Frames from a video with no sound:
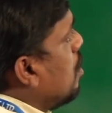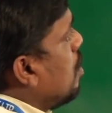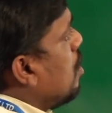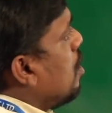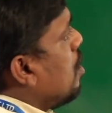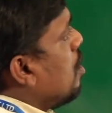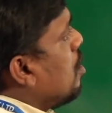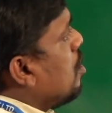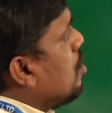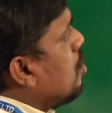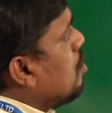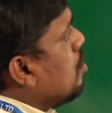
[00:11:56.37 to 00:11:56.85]

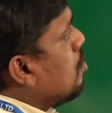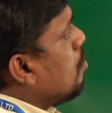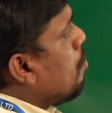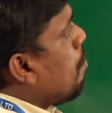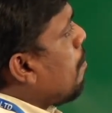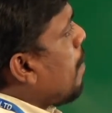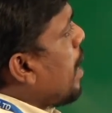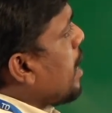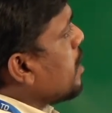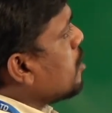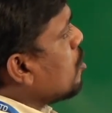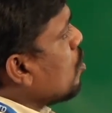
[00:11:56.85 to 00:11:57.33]

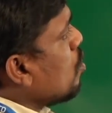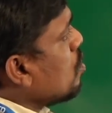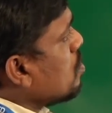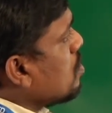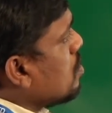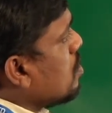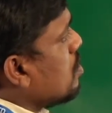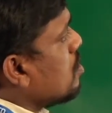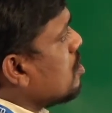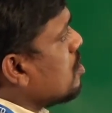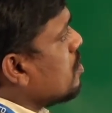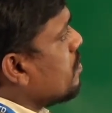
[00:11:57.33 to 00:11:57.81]

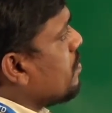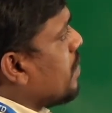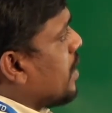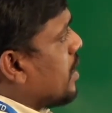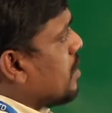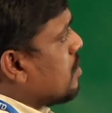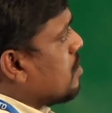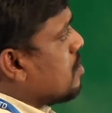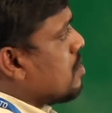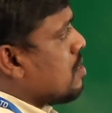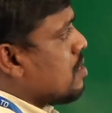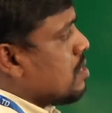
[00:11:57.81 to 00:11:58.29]
mitosis
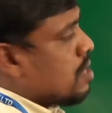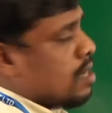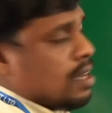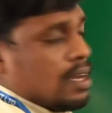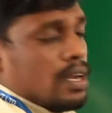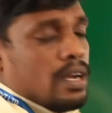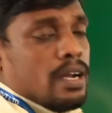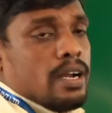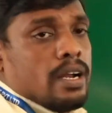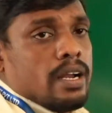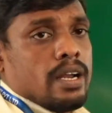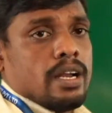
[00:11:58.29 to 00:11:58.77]
phase,
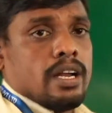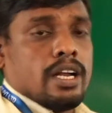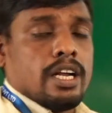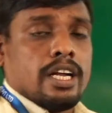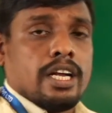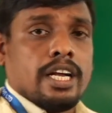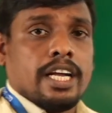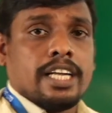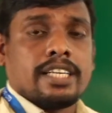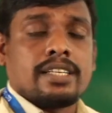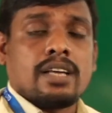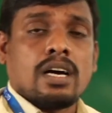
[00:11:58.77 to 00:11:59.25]

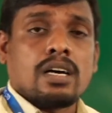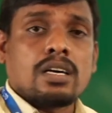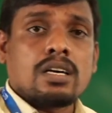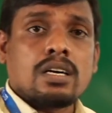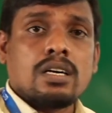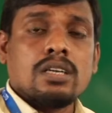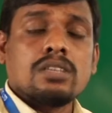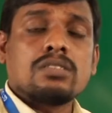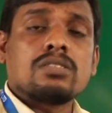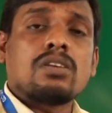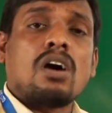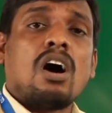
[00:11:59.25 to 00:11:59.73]
it
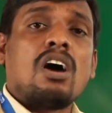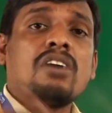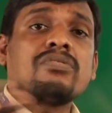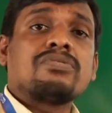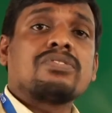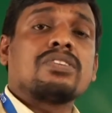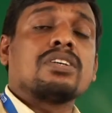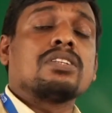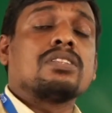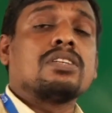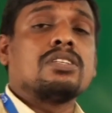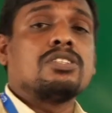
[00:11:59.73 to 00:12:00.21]
occurs
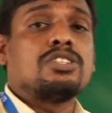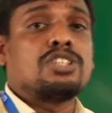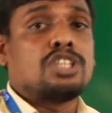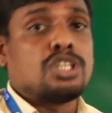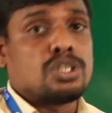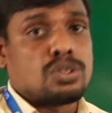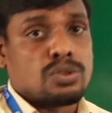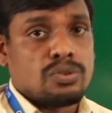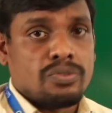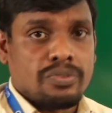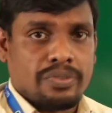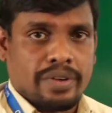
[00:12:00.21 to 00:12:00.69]
after the
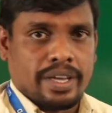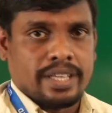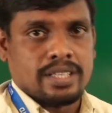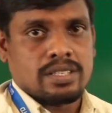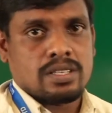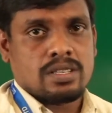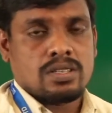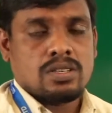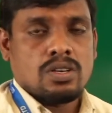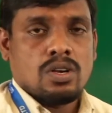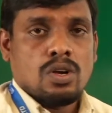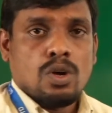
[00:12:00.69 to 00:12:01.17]
G2
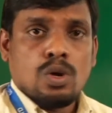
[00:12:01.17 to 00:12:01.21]
phase.